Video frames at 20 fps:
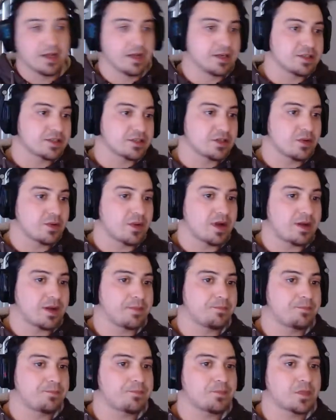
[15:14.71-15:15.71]
So
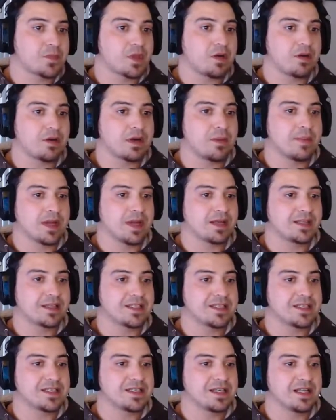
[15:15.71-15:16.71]
I'll come back.
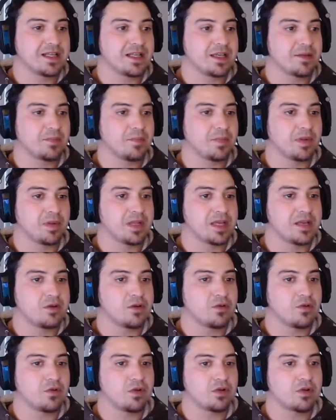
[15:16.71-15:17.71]
This is nearly complete.
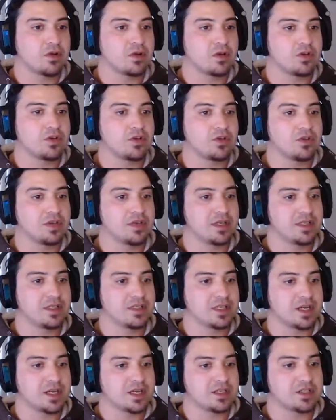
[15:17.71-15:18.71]
All I've got to do is
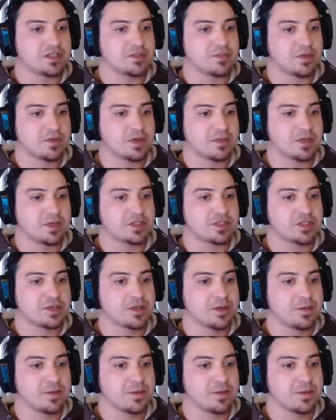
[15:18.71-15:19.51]
just pretty much